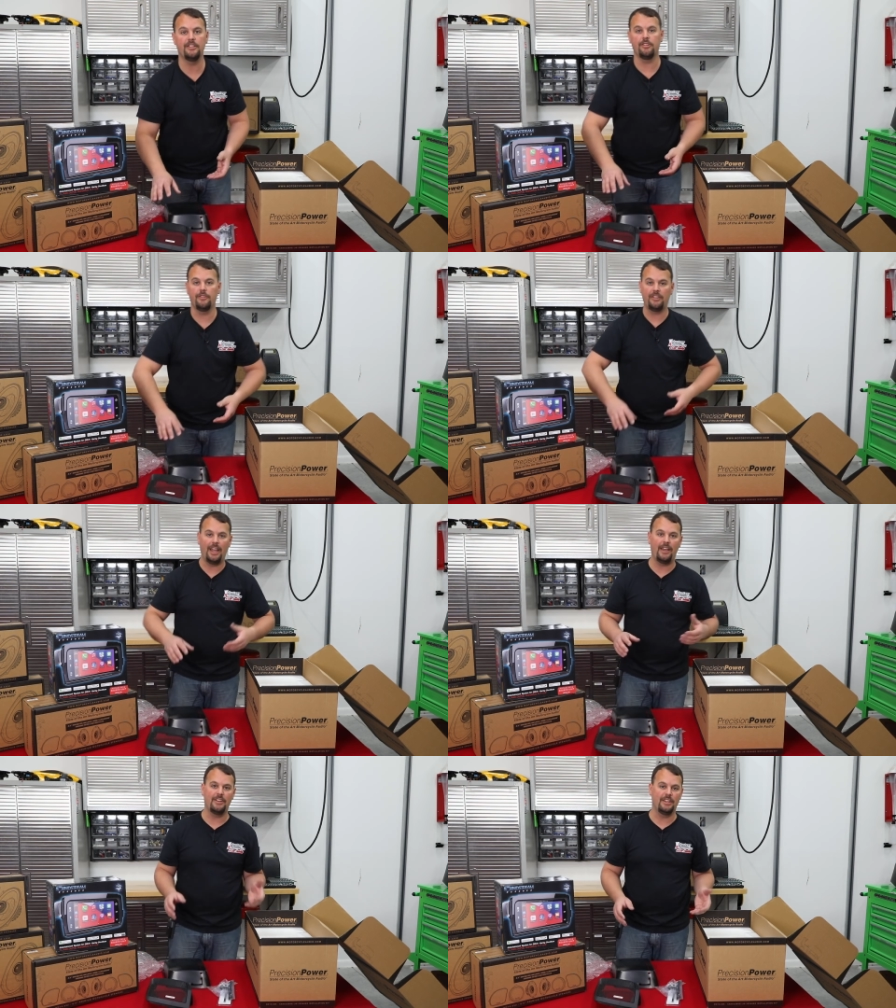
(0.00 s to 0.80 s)
So if you
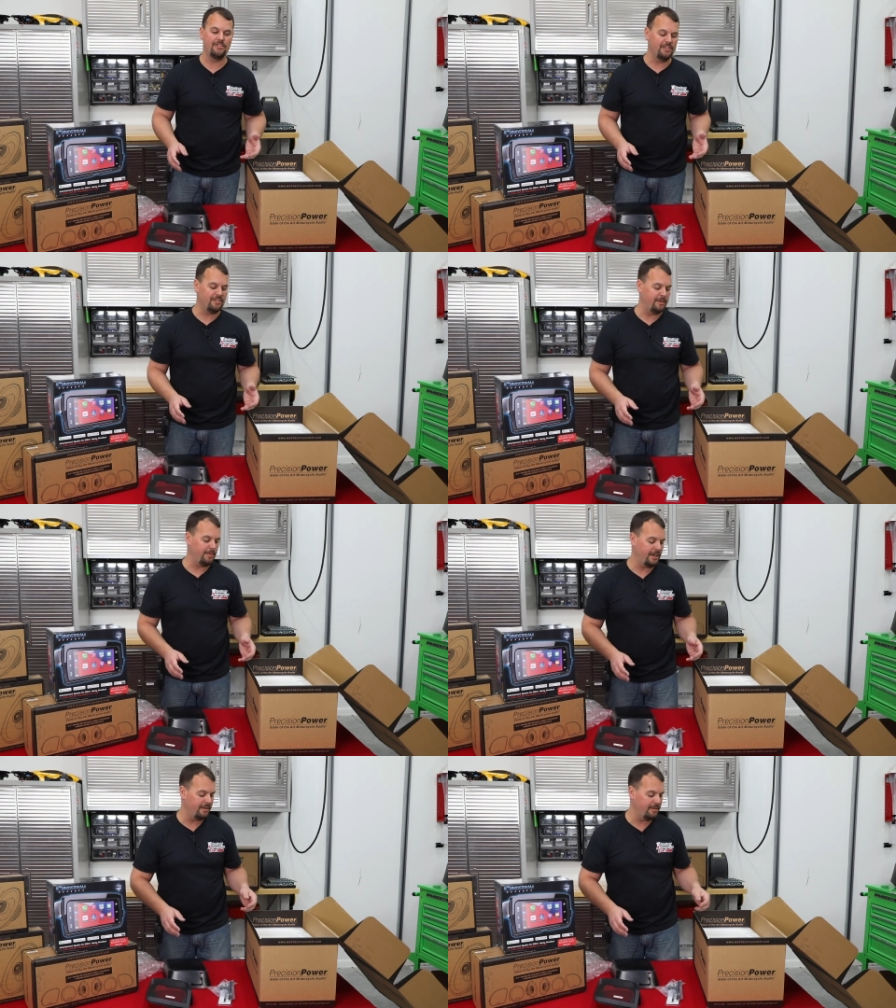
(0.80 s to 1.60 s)
have an existing
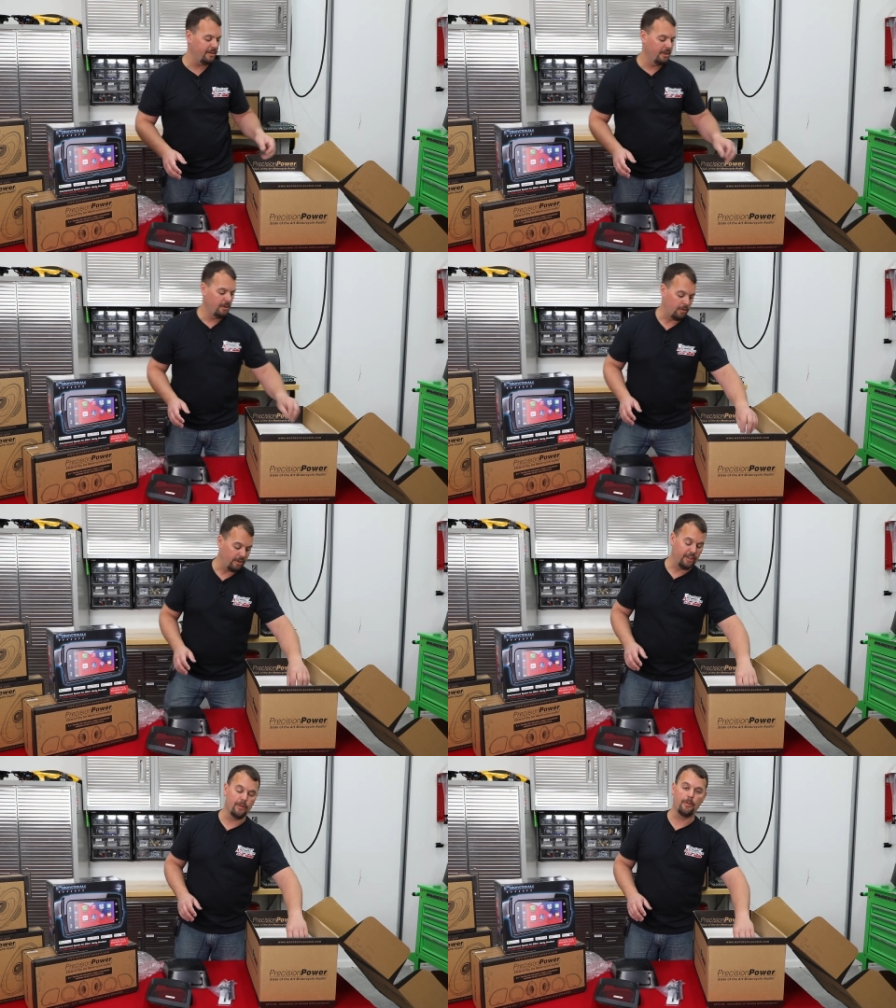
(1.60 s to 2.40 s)
pair or
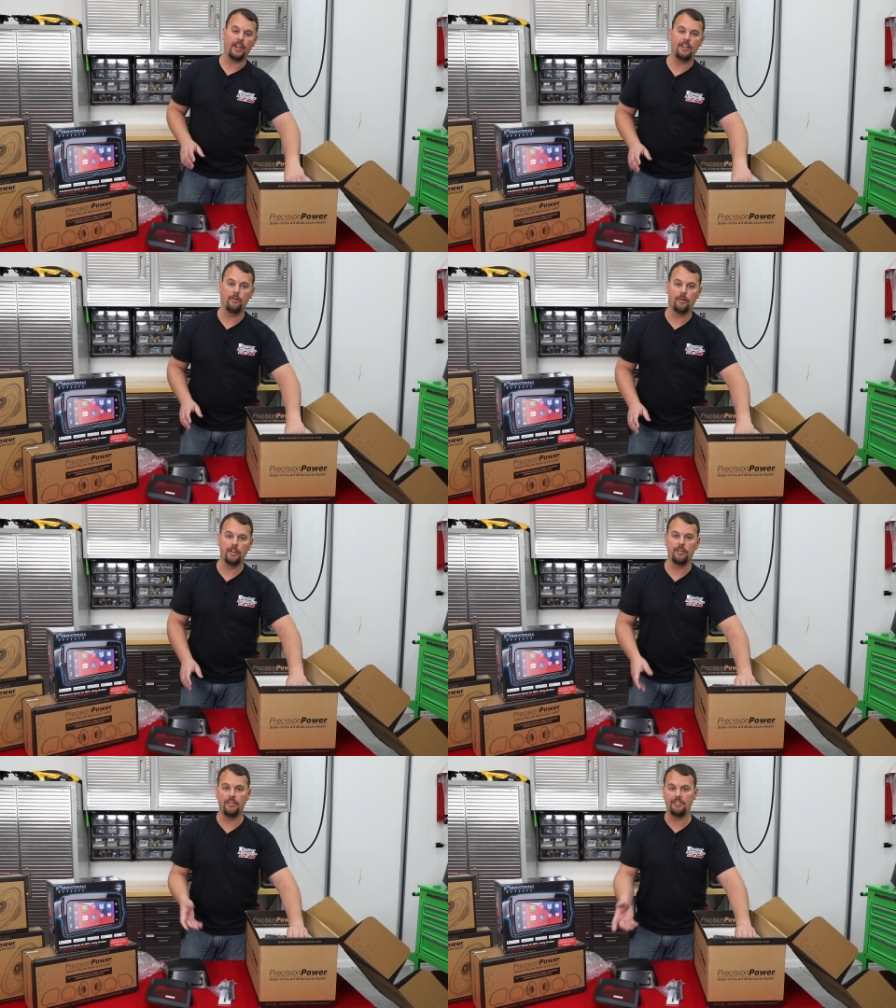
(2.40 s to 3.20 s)
another brand you
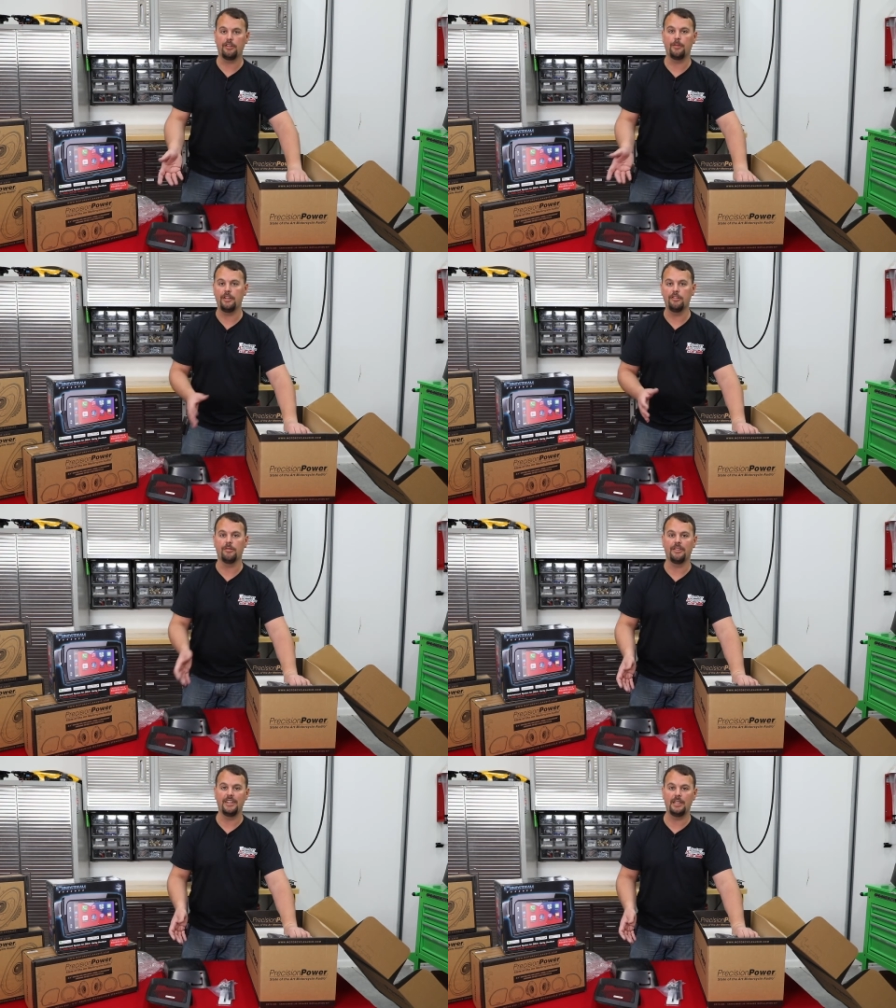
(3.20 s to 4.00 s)
want to do, these could be used
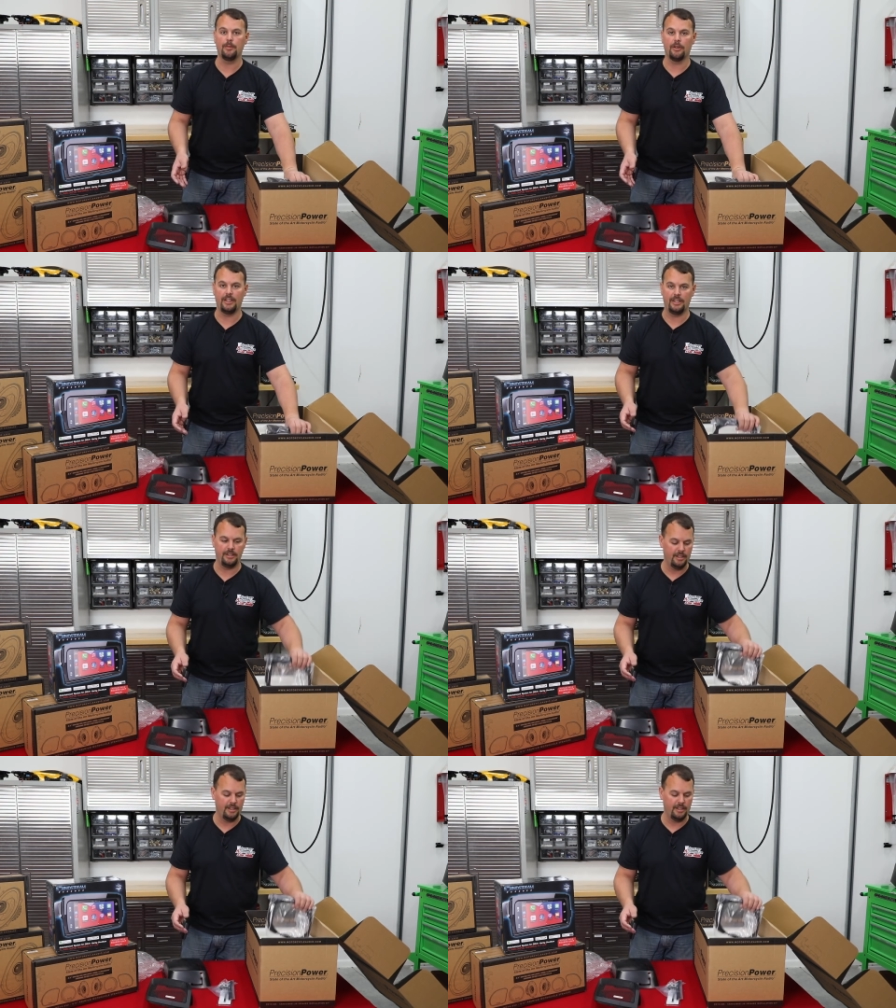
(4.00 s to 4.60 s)
with any brand.